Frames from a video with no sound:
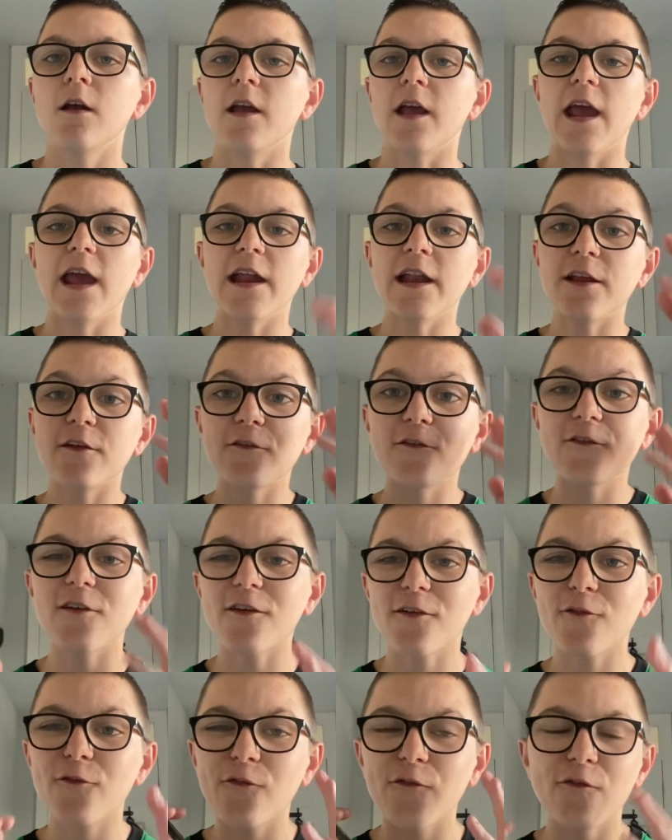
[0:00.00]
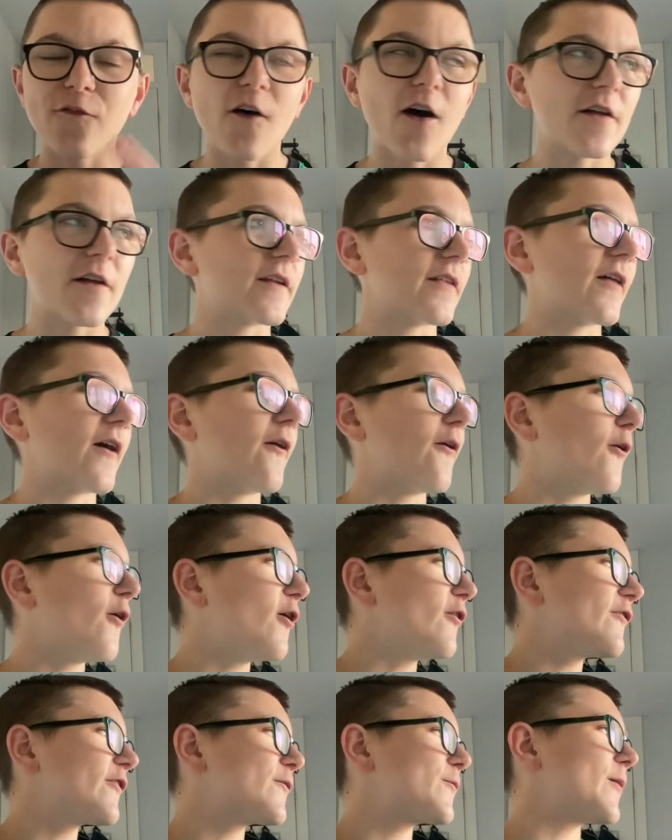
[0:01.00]
It is just funny that
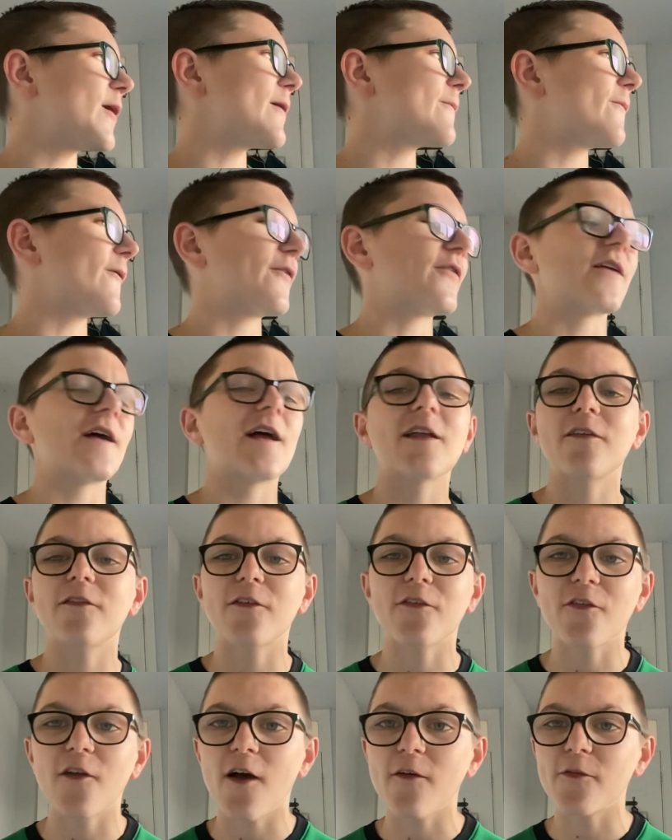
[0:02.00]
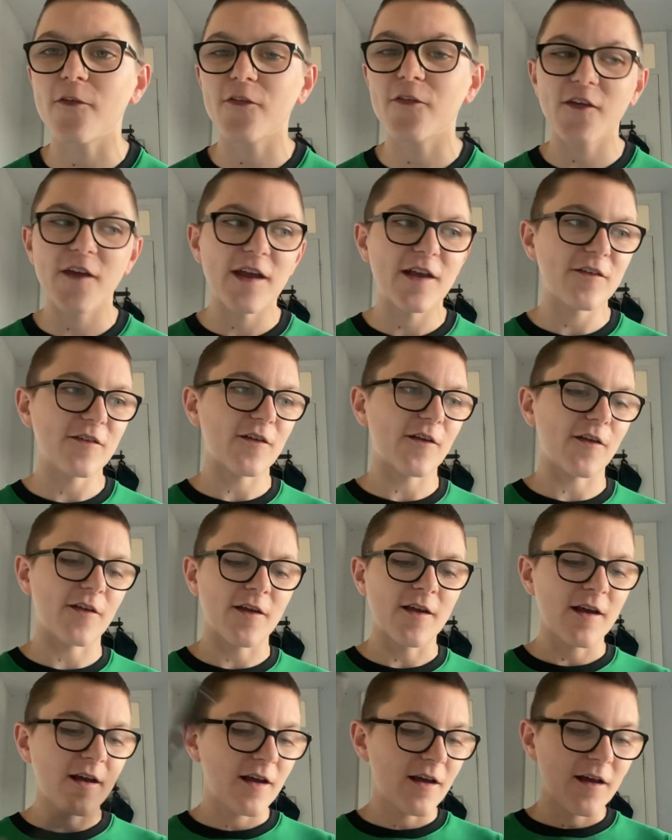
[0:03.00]
all these people say at the start of the
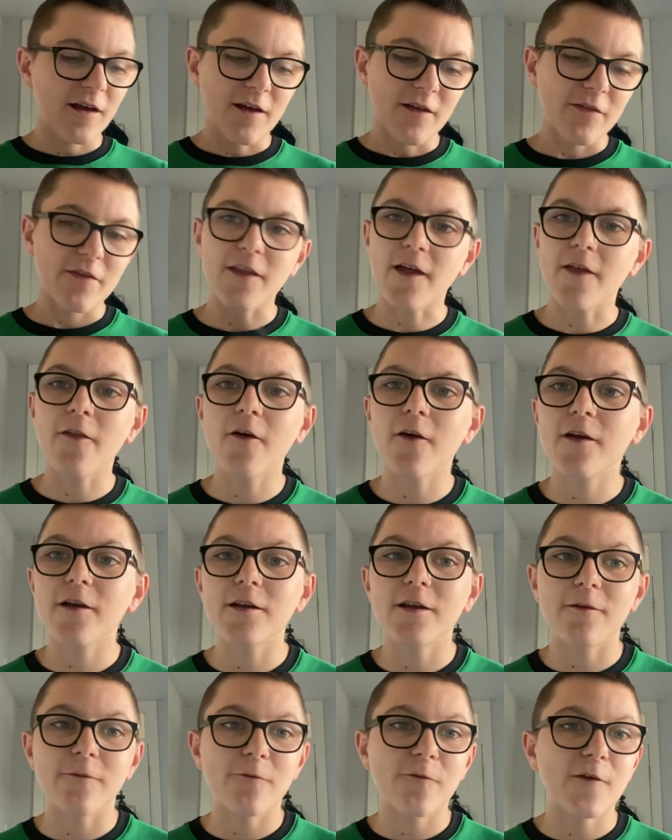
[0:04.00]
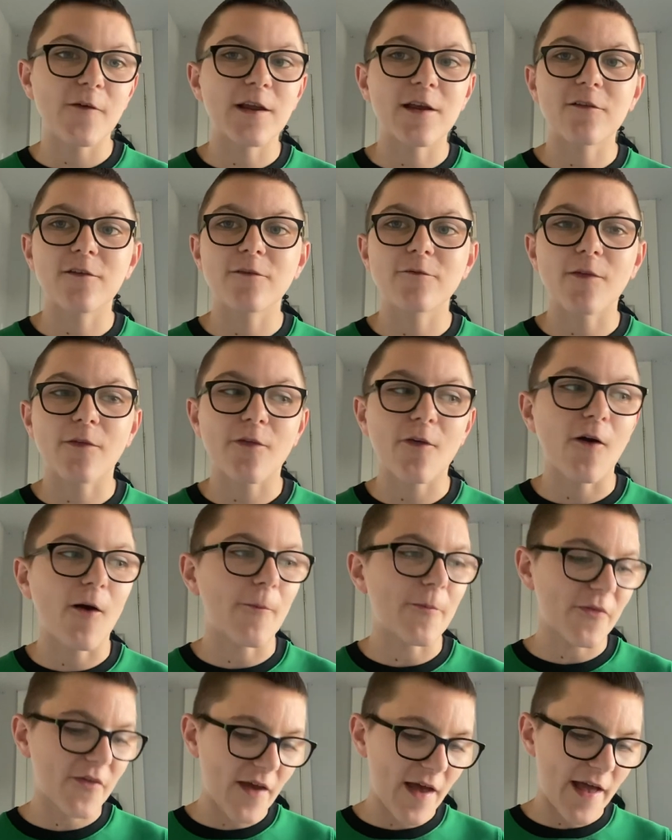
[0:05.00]
season they're not going to finish in the
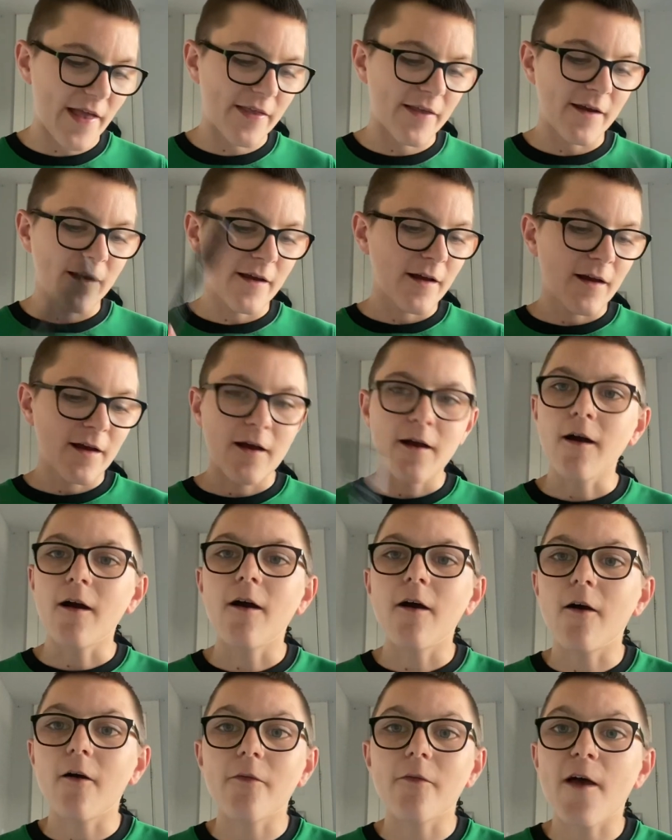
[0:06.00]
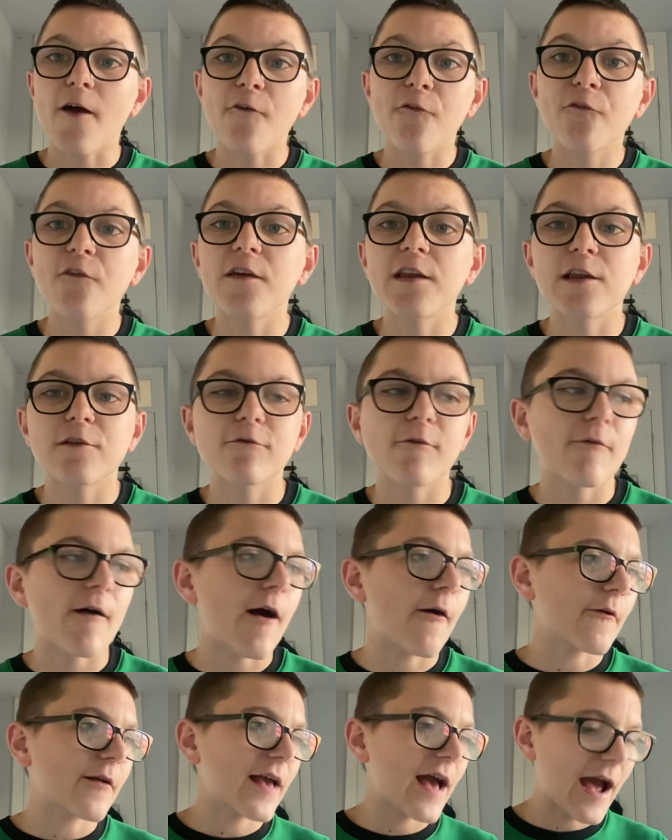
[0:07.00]
top 10. They're finished
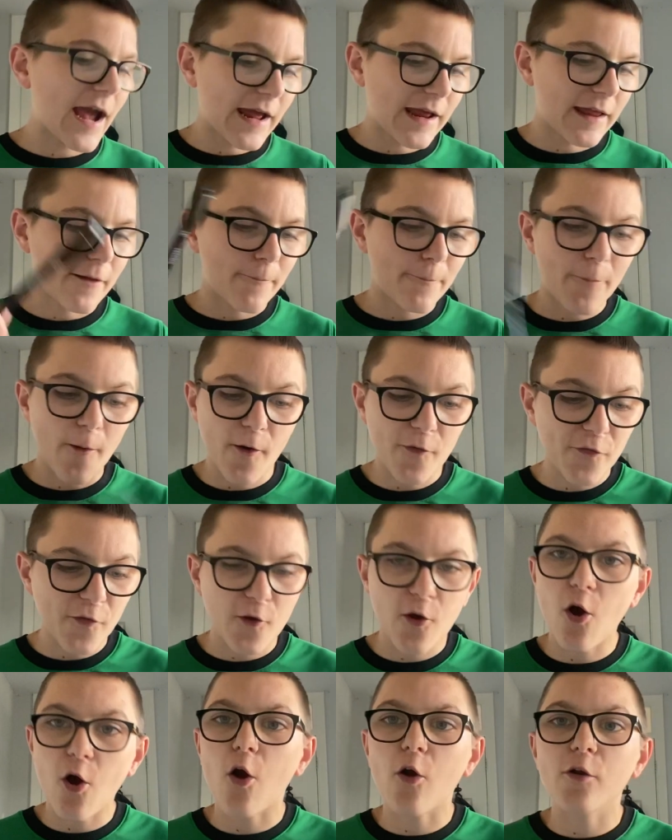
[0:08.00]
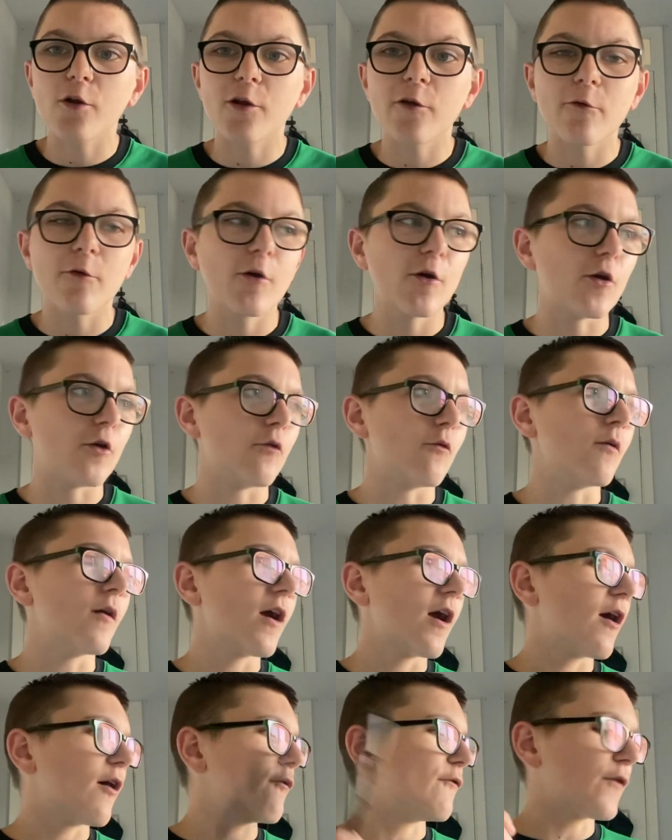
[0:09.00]
without Kane. Postecoglou who?
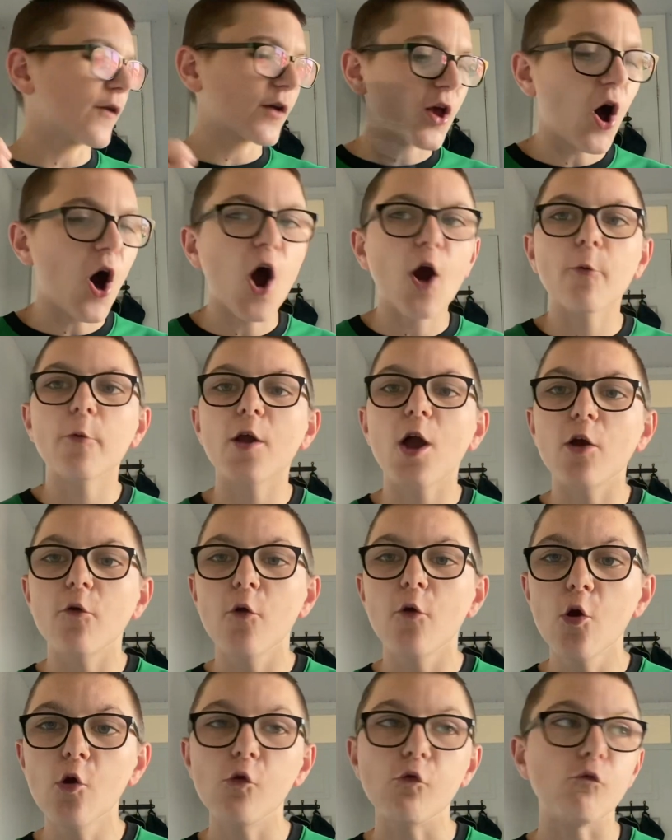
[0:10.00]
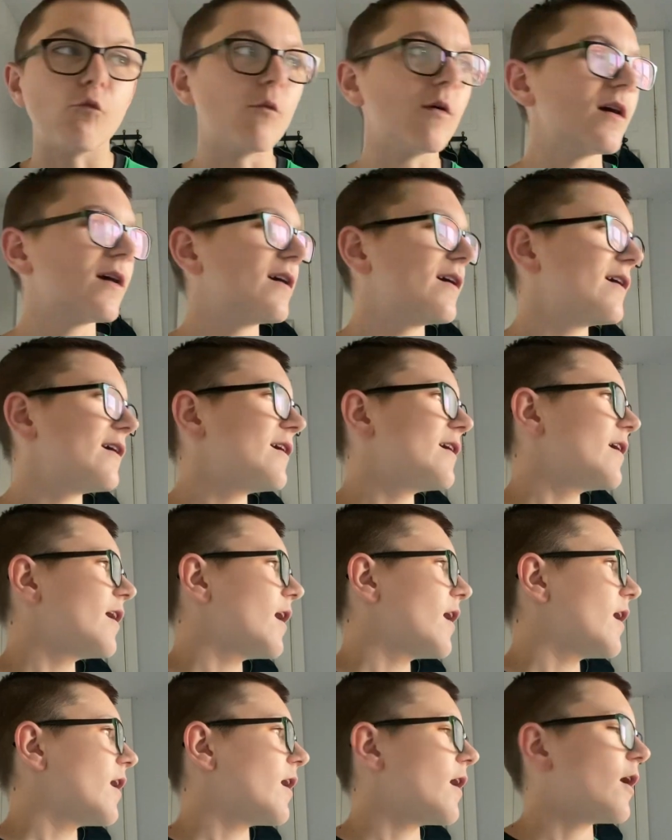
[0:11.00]
Vicario who?
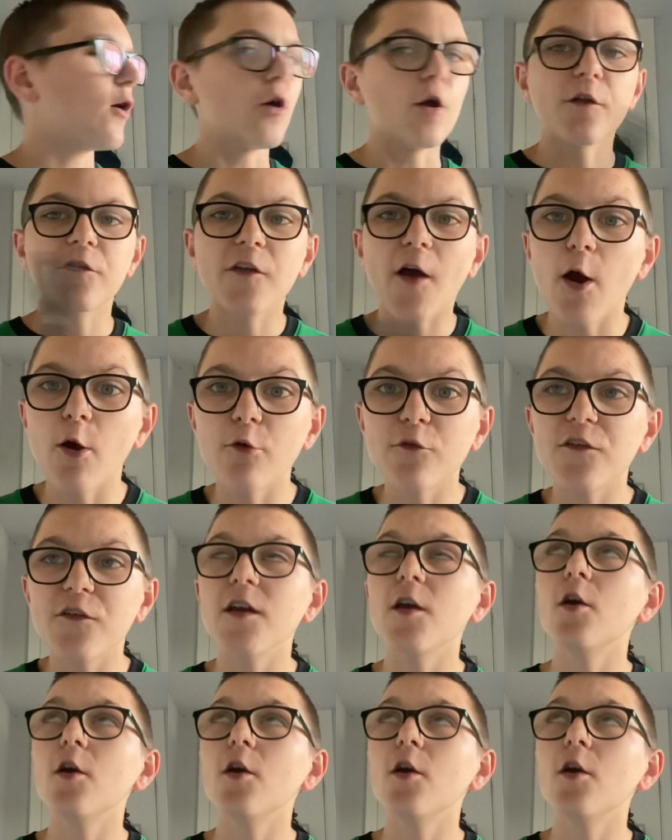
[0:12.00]
Adoji